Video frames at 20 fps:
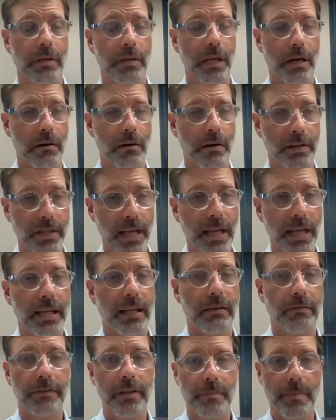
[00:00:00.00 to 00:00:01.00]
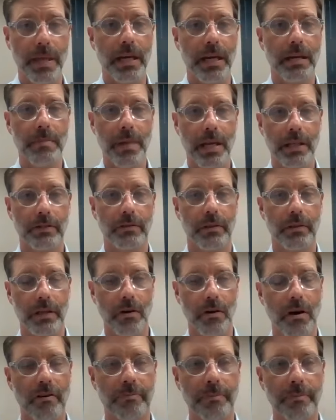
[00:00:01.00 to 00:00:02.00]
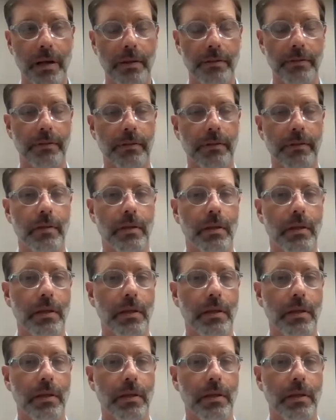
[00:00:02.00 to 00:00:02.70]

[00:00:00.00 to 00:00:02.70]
and our executive committee meets on the off month.